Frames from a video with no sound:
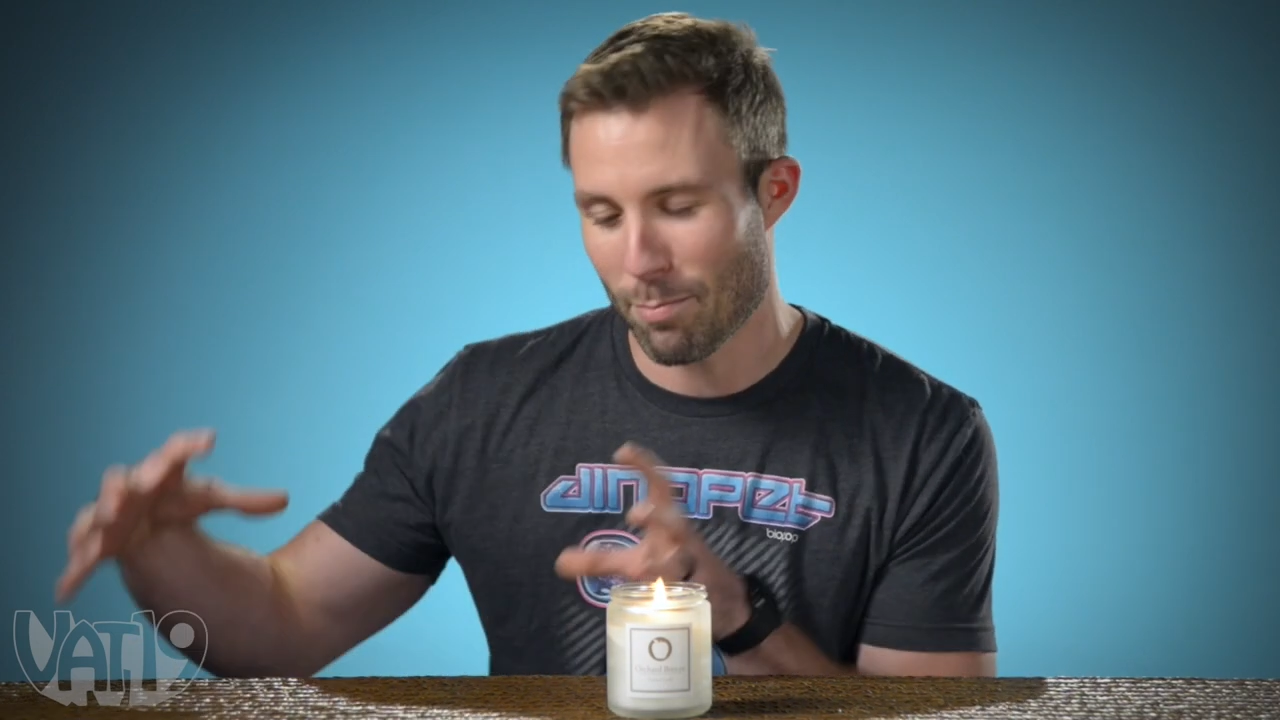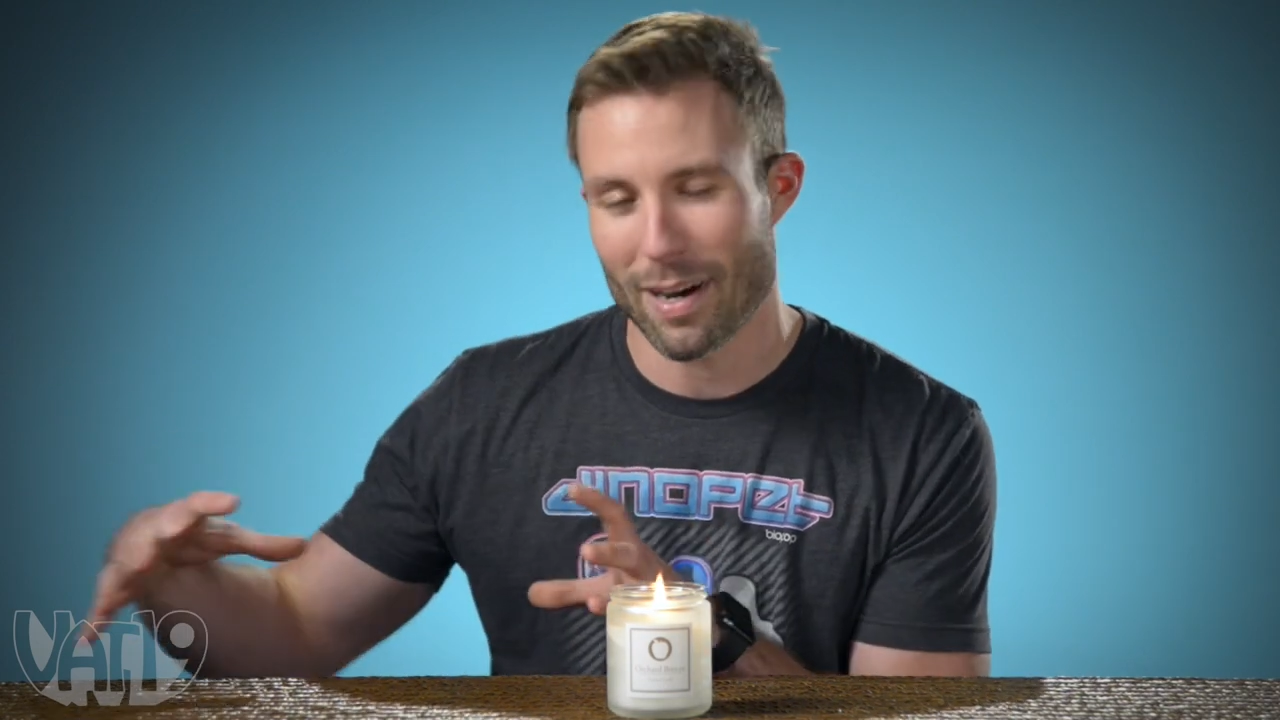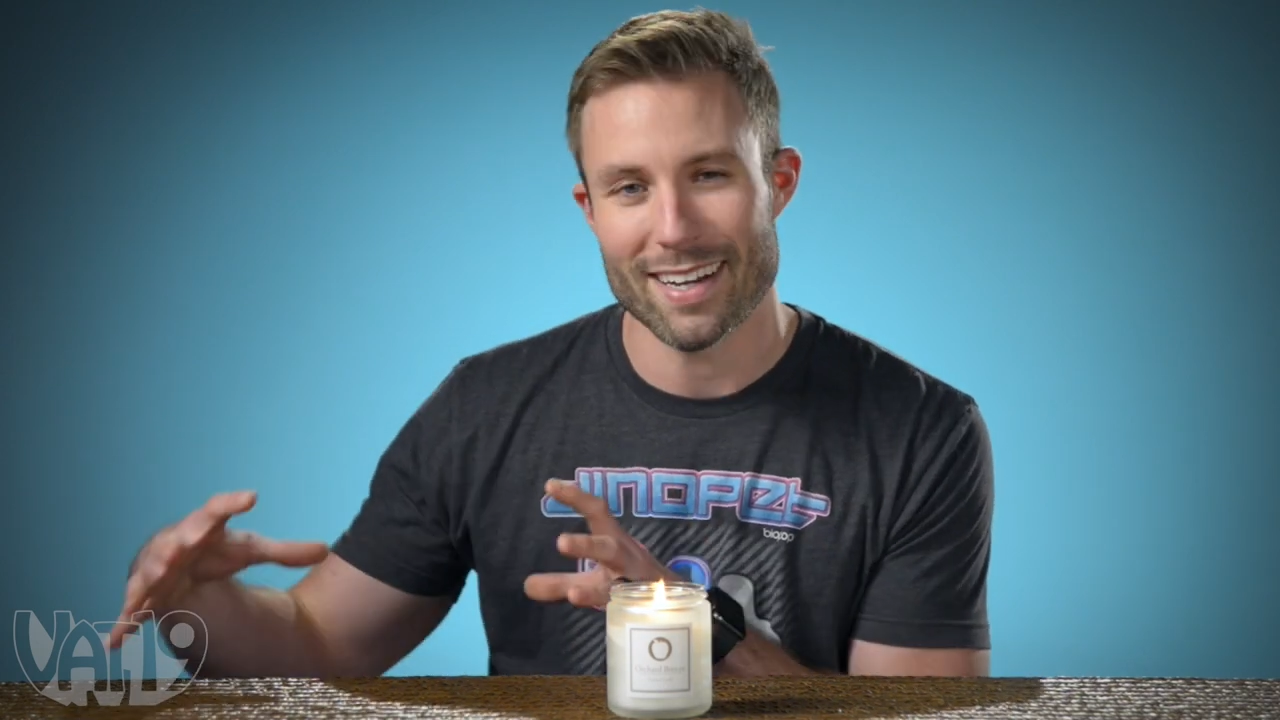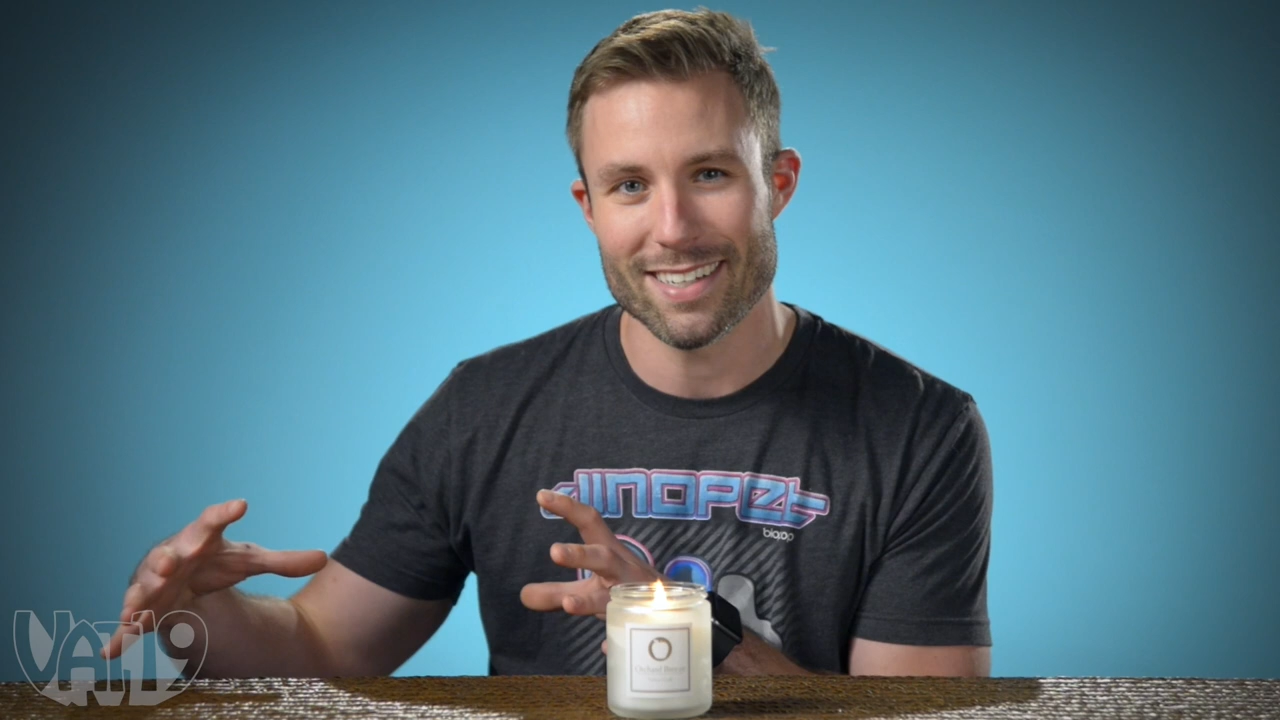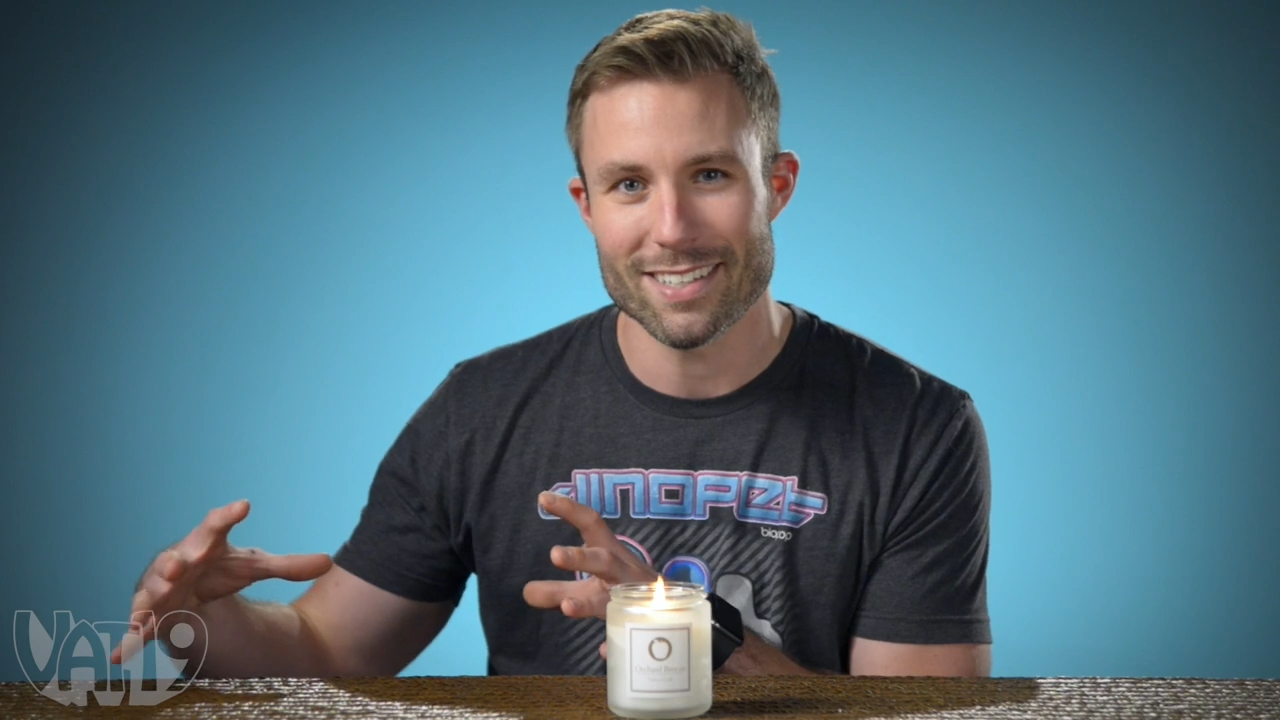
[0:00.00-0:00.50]
a
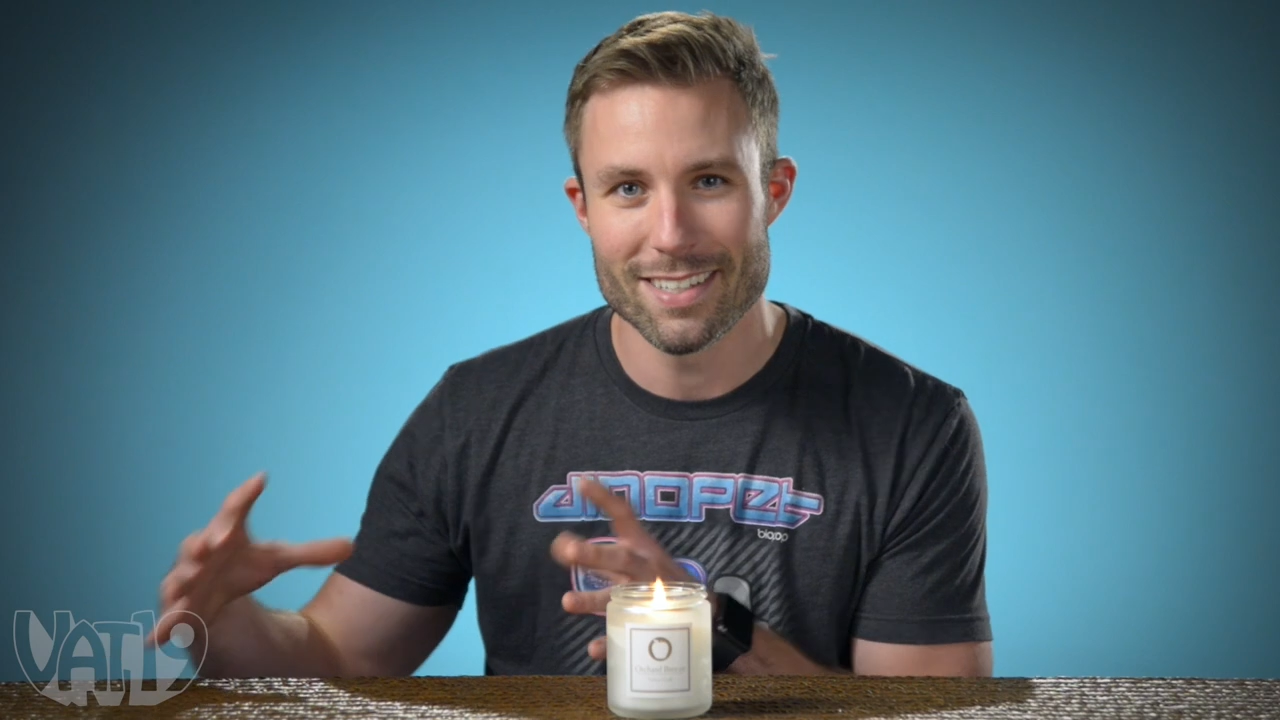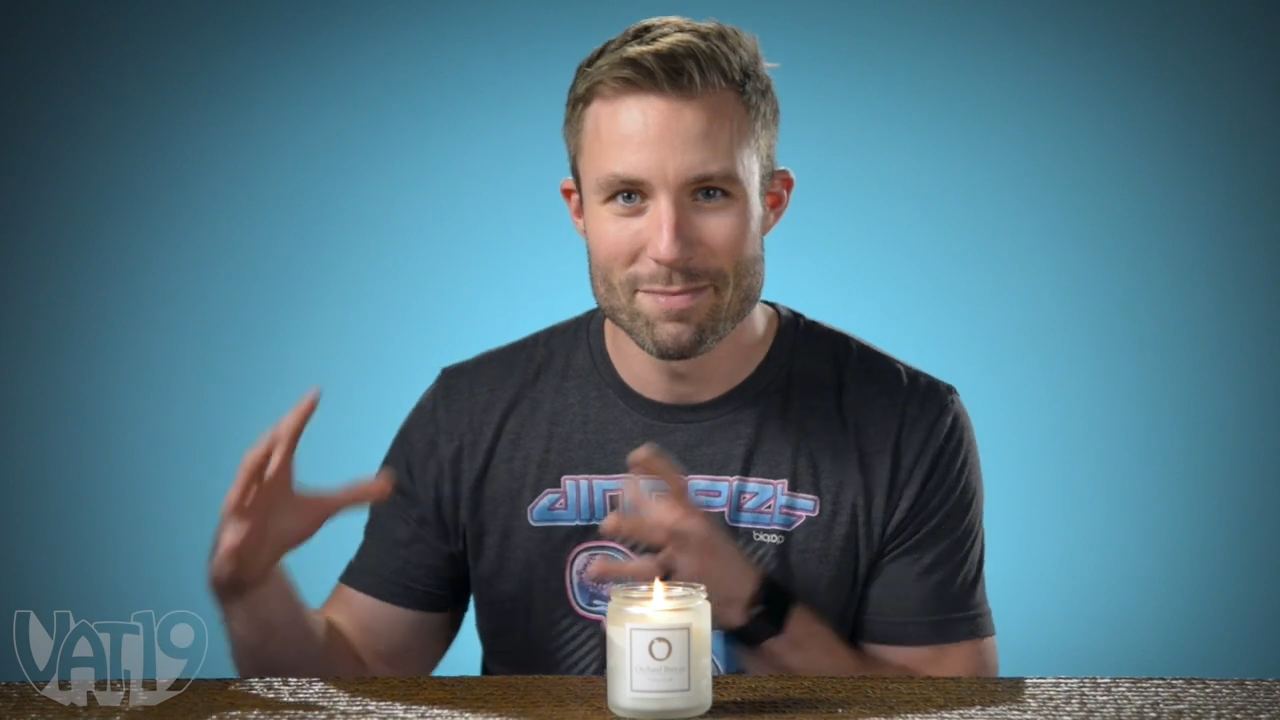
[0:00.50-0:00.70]
pile.